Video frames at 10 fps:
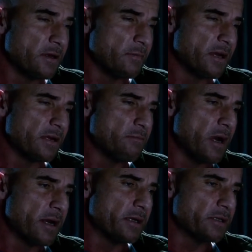end up
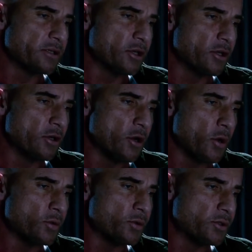like mindless
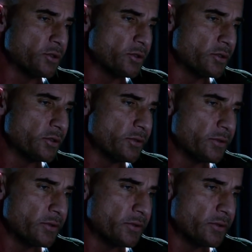goats.